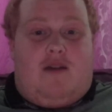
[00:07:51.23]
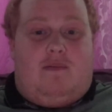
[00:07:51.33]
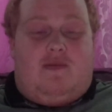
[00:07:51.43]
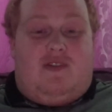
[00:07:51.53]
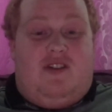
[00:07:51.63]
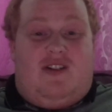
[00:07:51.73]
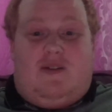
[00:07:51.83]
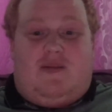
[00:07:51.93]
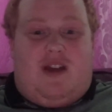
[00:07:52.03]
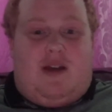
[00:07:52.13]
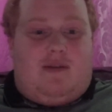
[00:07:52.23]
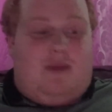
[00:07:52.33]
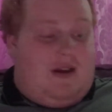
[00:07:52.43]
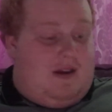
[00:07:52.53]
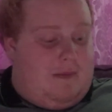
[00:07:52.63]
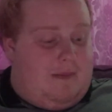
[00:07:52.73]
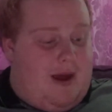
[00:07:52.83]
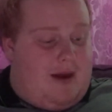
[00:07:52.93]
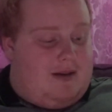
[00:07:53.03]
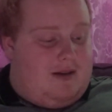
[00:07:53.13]
Not enough time to make an
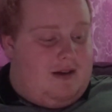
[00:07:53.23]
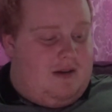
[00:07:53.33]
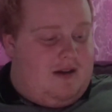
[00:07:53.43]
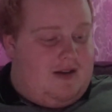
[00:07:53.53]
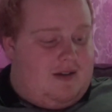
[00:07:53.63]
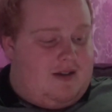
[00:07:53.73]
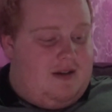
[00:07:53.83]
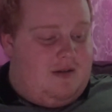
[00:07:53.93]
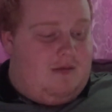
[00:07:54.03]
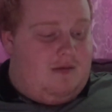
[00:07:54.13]
impact. And the only other two,